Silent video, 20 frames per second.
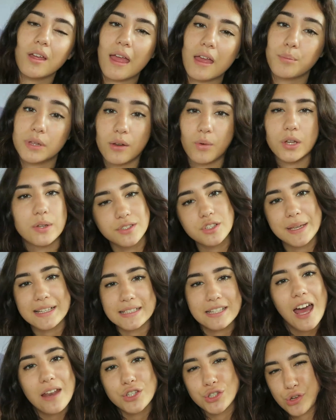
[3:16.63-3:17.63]
I didn't
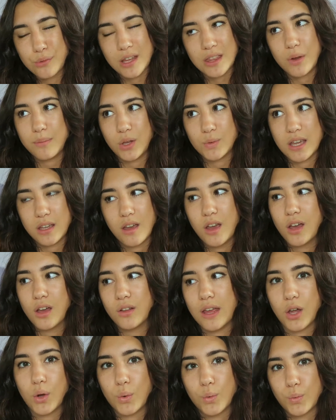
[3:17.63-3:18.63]
bring a plate or
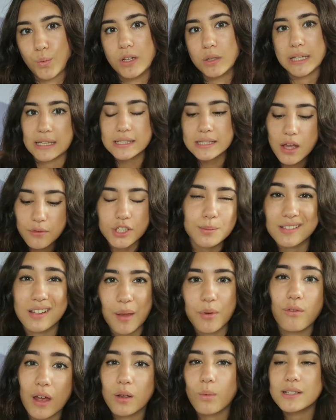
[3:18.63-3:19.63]
utensils because I
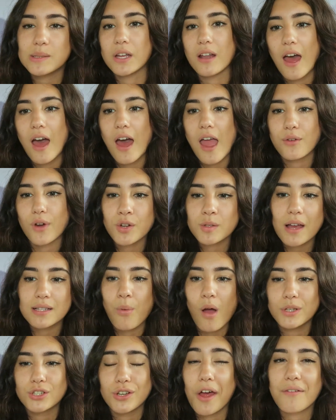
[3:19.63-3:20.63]
did kind of
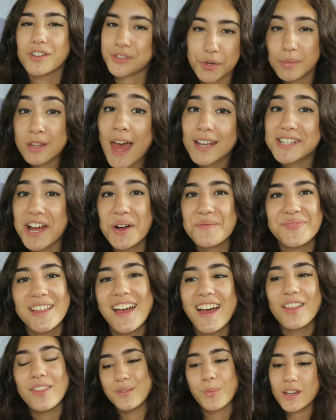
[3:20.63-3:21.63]
assume that they would be
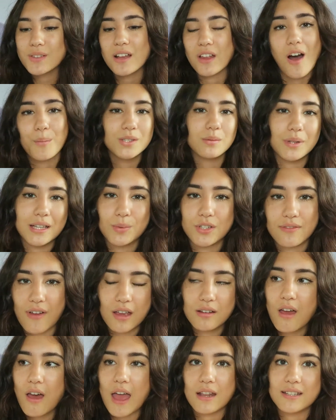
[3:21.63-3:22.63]
using
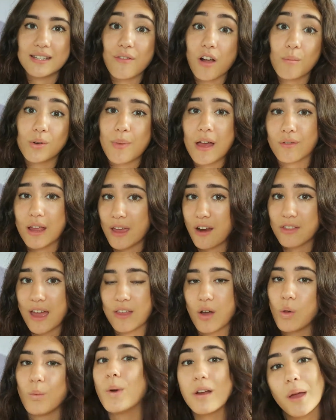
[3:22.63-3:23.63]
like
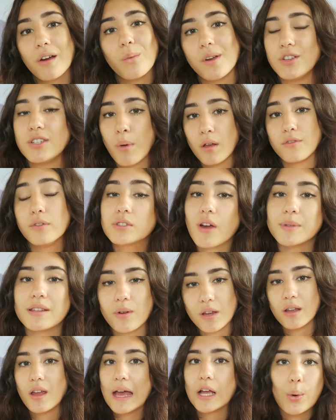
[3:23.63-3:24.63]
real plates and
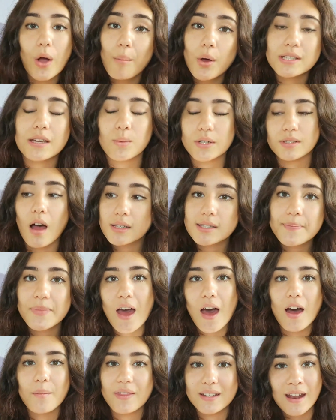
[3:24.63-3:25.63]
stuff just because of the
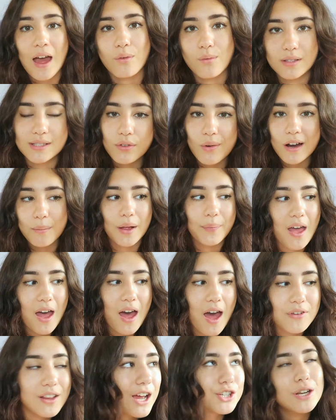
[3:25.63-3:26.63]
type of event it
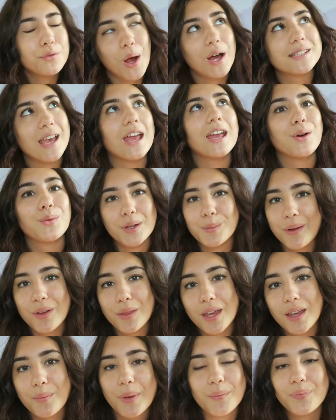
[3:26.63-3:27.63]
was, but
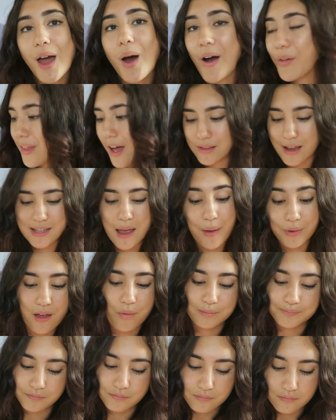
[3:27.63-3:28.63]
in retrospect I
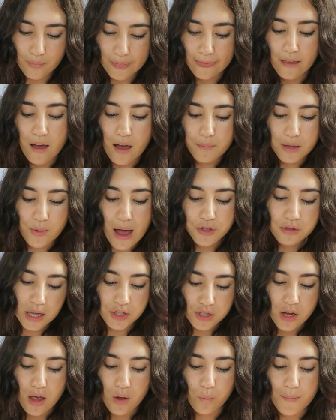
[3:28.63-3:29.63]
probably should not have
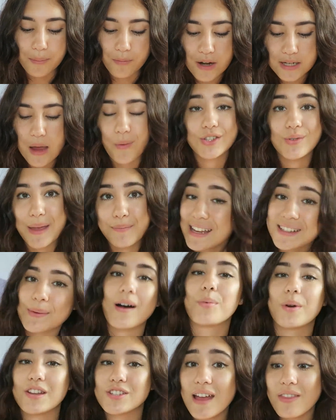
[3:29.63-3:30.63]
assumed
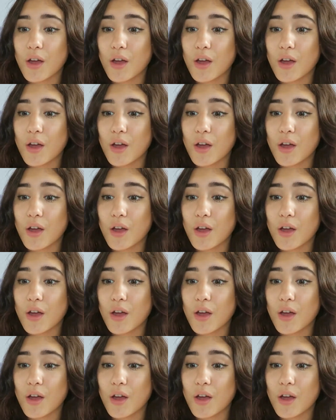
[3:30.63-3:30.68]
that.